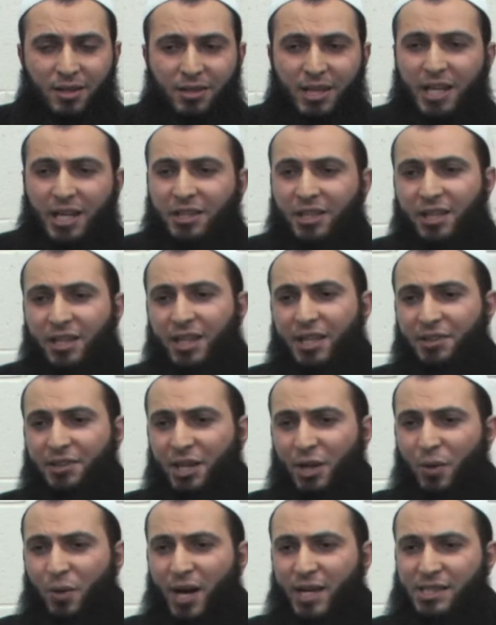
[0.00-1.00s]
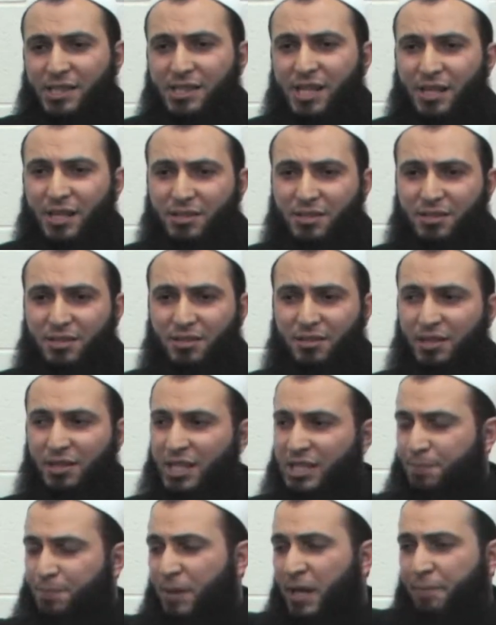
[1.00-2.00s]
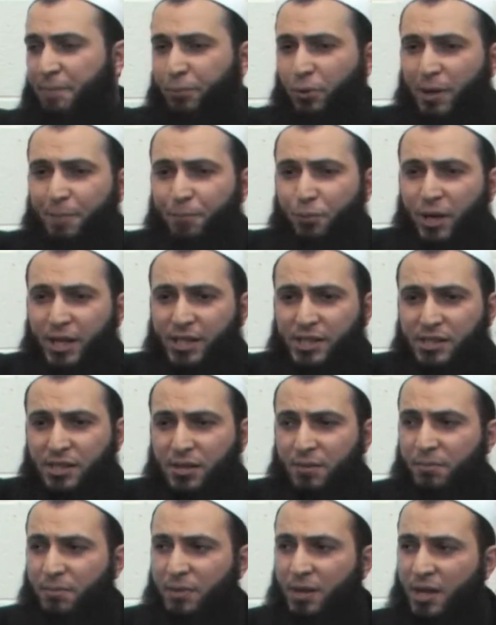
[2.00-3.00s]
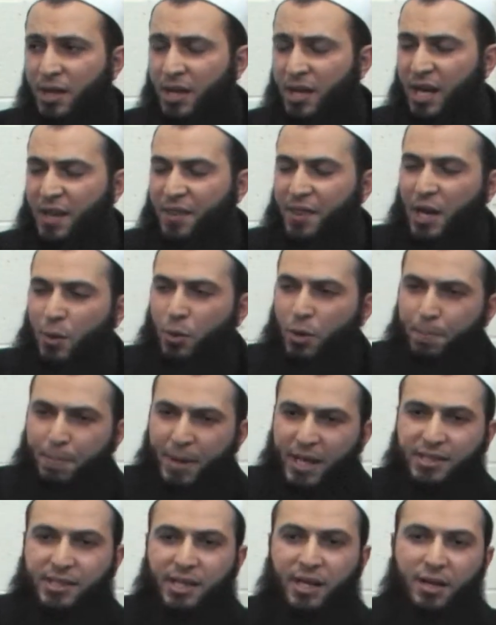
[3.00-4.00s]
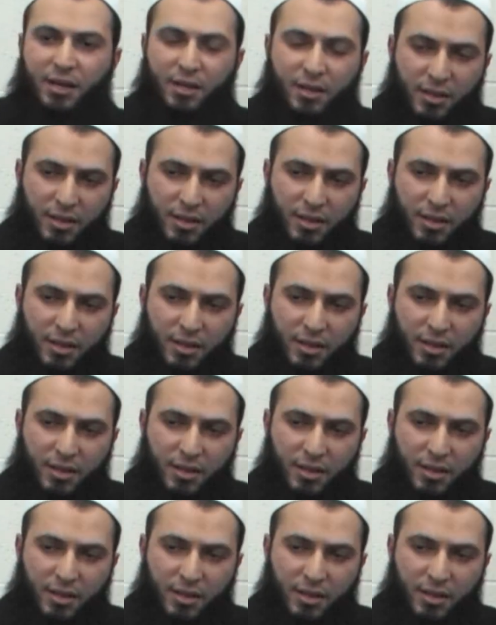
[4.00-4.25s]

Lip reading: They didn't get their rights yet. These people oppressed them and they were better.